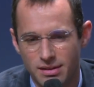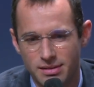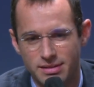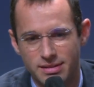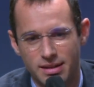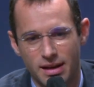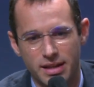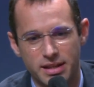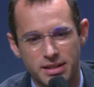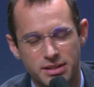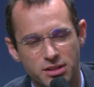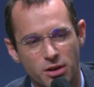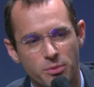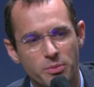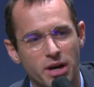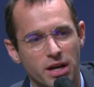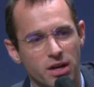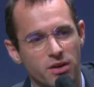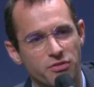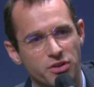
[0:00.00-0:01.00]
selling
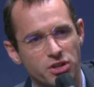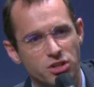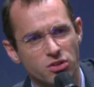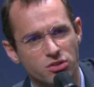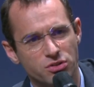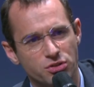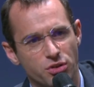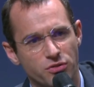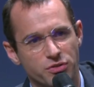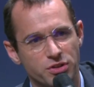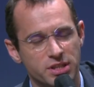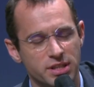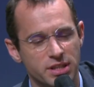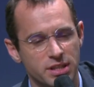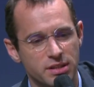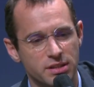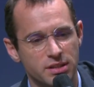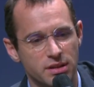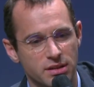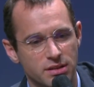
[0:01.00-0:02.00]
some kind of financial
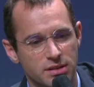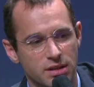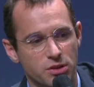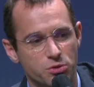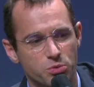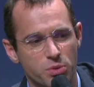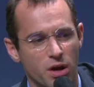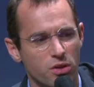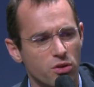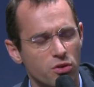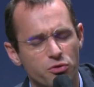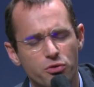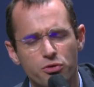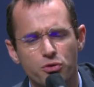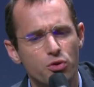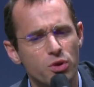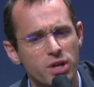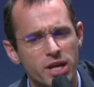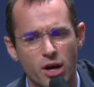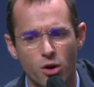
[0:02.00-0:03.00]
services that we are not
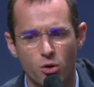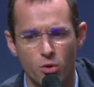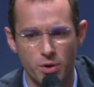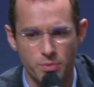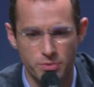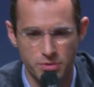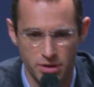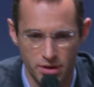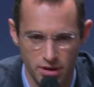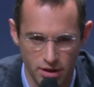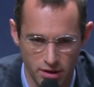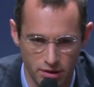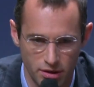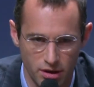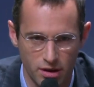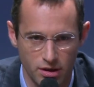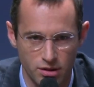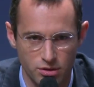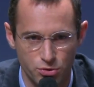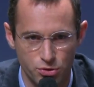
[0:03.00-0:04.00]
fully equipped
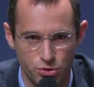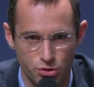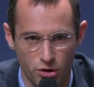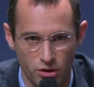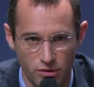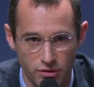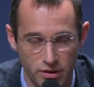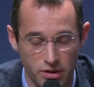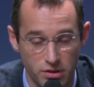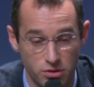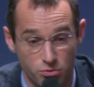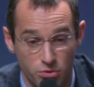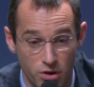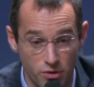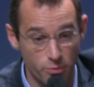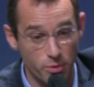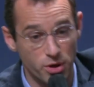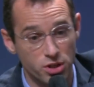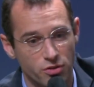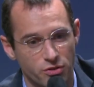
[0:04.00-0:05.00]
to serve. So we
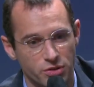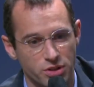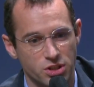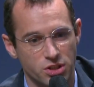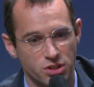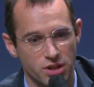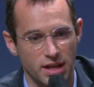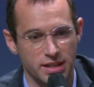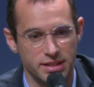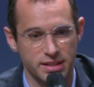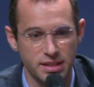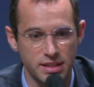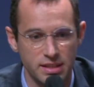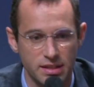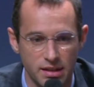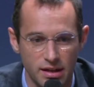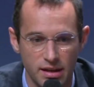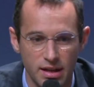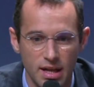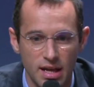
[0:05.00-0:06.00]
have a bunch of restrictions like
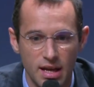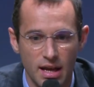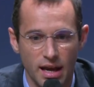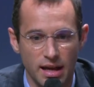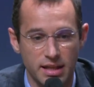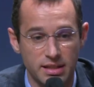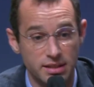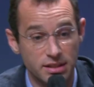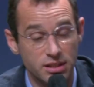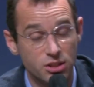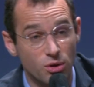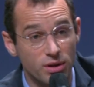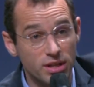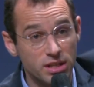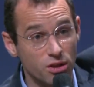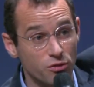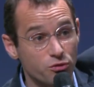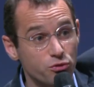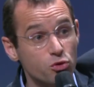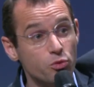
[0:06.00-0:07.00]
this. And this is a
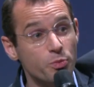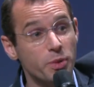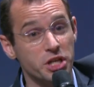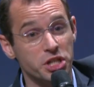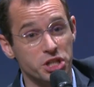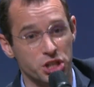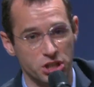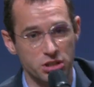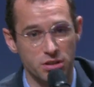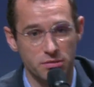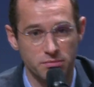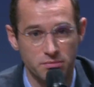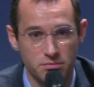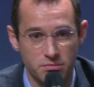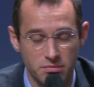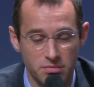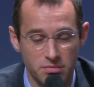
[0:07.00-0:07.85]
list of 2 pages,